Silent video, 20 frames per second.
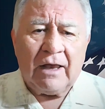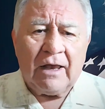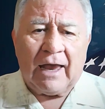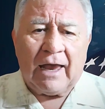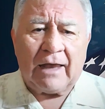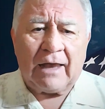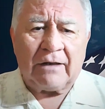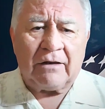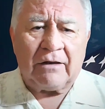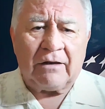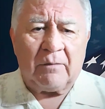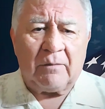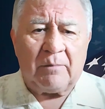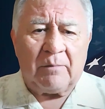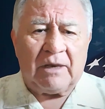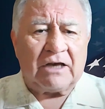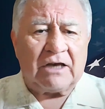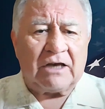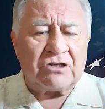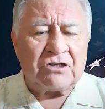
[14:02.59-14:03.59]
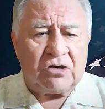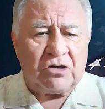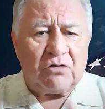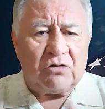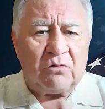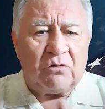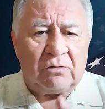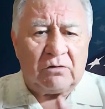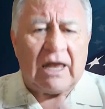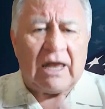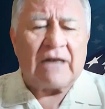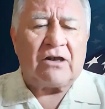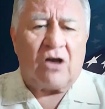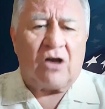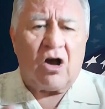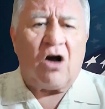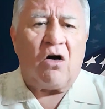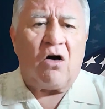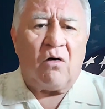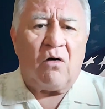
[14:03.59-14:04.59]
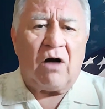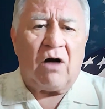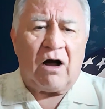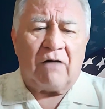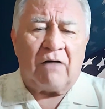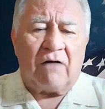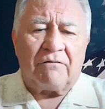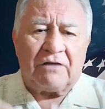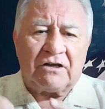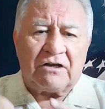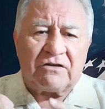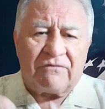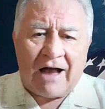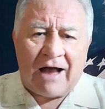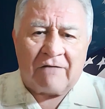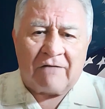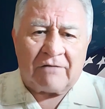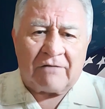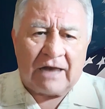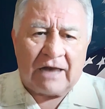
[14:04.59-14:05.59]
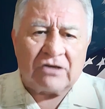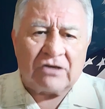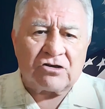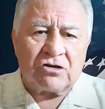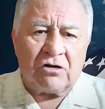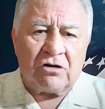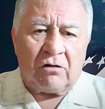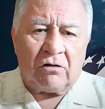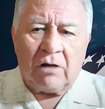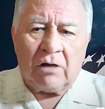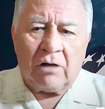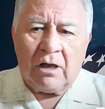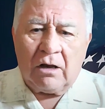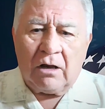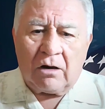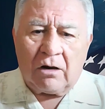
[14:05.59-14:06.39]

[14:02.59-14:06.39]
And because you let go of these foundational